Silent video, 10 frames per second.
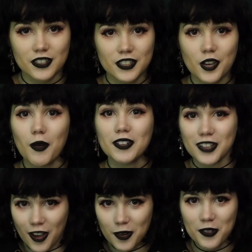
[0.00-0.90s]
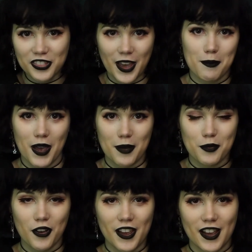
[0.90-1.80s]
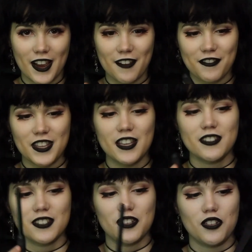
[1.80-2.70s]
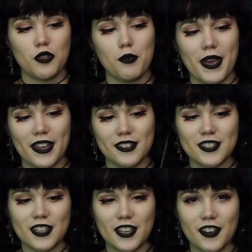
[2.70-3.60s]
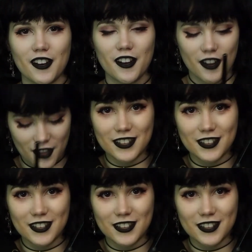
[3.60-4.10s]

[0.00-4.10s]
To go along with that bad boy, I have these two pens here.